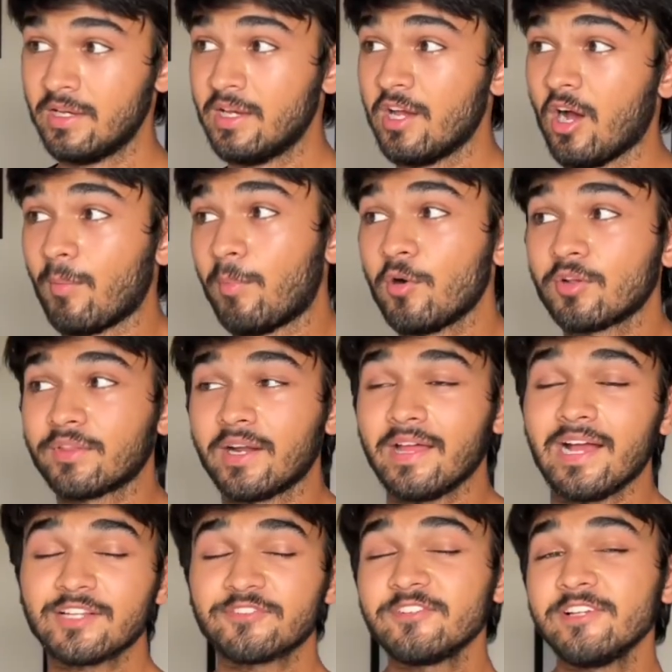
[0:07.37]
A book that
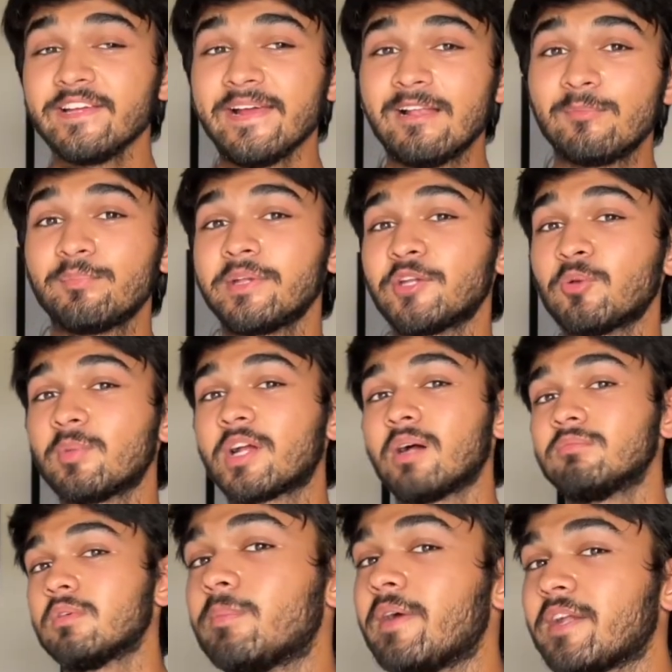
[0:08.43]
actually helped me to
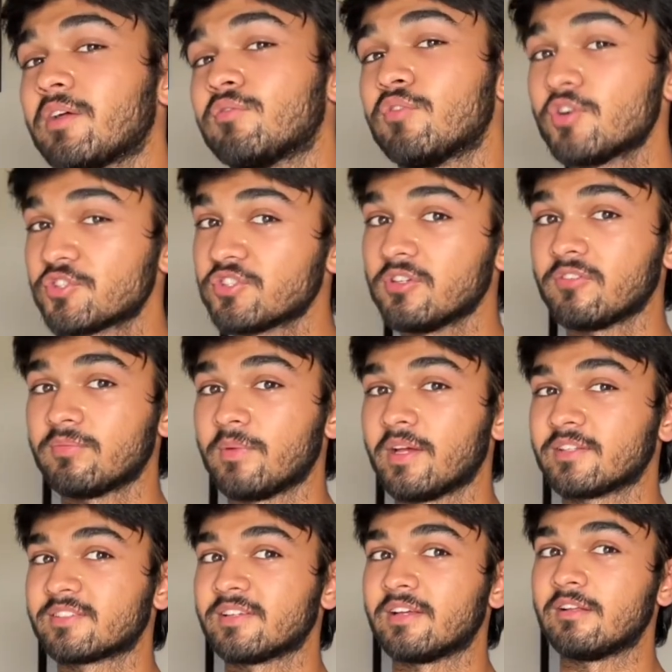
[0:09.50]
become a better version of
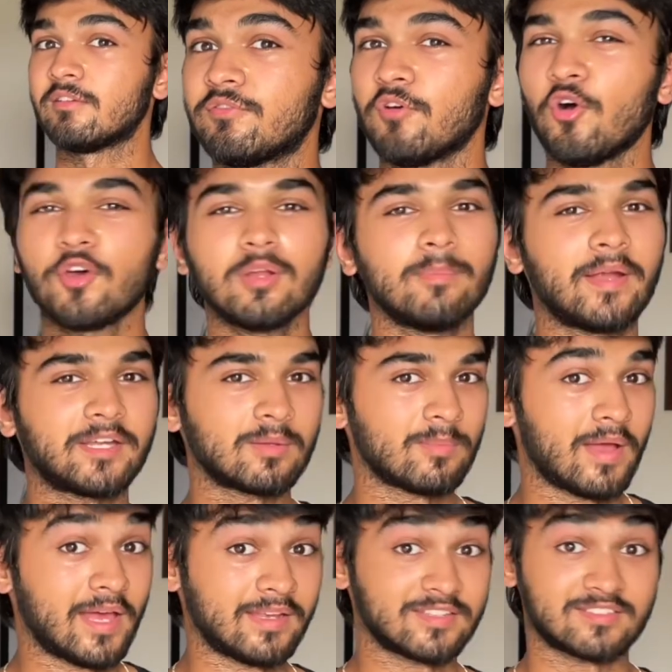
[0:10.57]
myself or a better
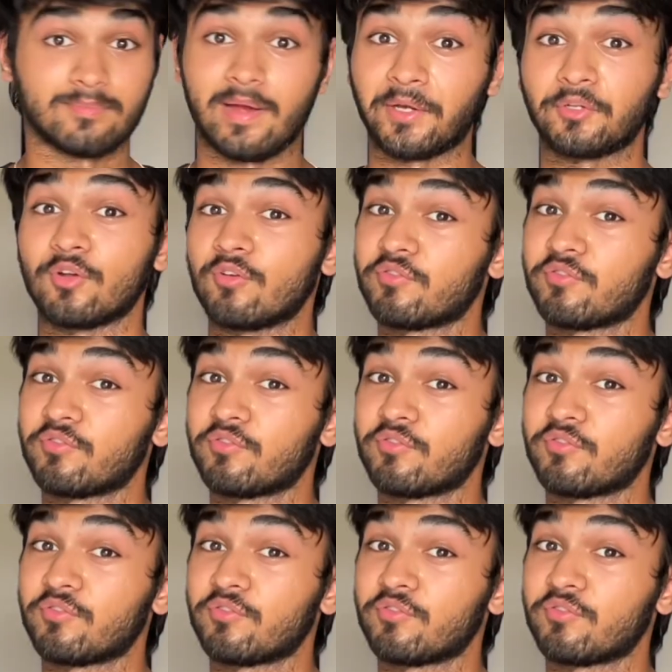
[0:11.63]
man, as a matter of